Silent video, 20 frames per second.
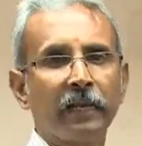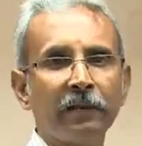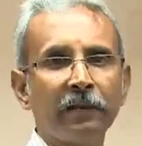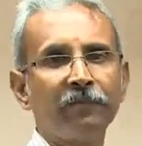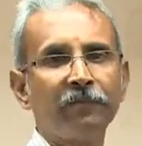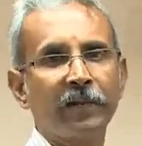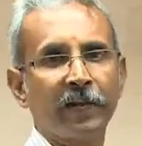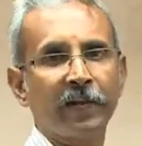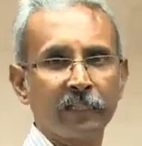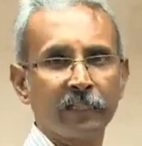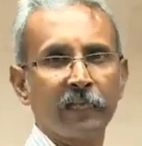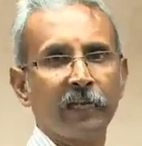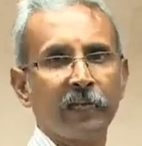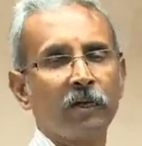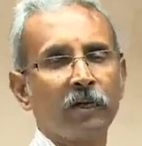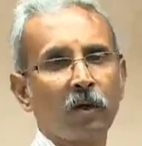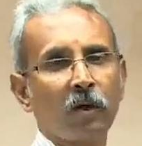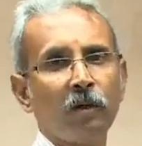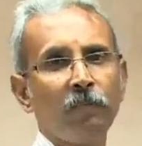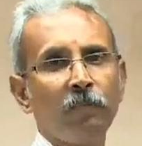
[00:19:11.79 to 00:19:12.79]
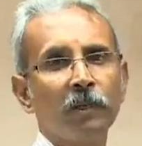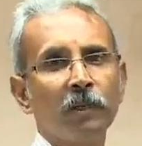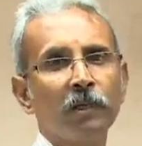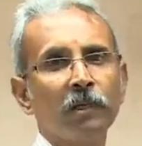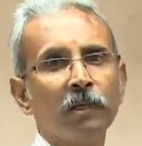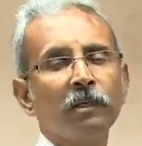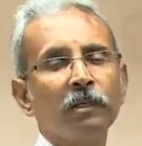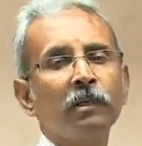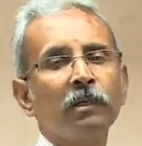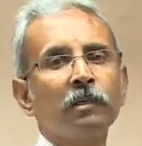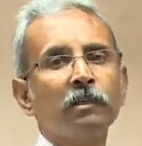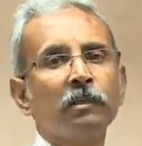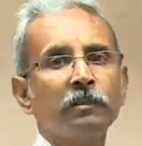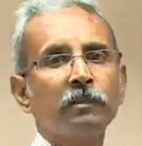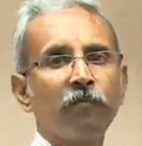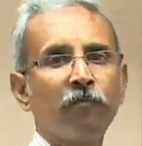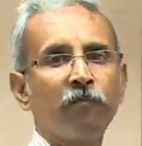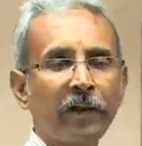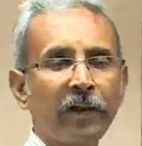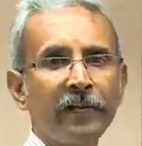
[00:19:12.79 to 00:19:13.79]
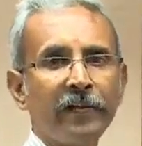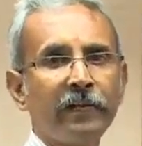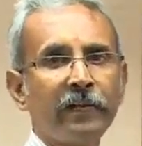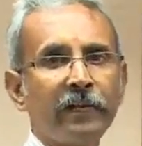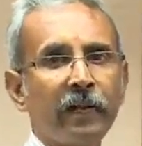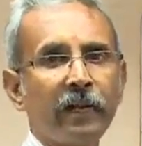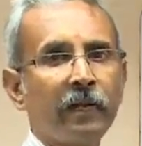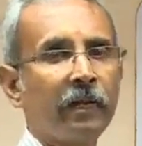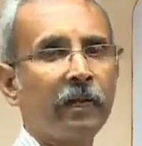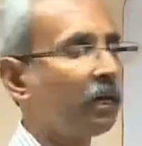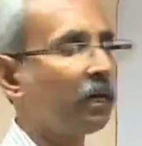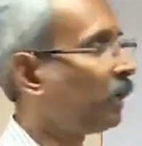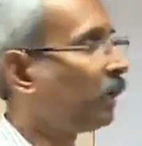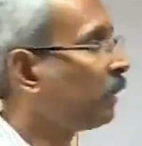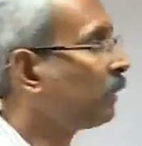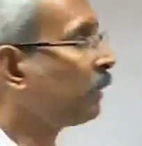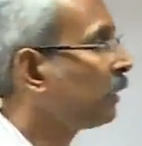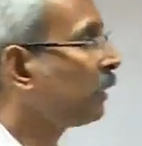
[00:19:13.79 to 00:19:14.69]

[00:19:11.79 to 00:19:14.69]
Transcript: left and then top. The front and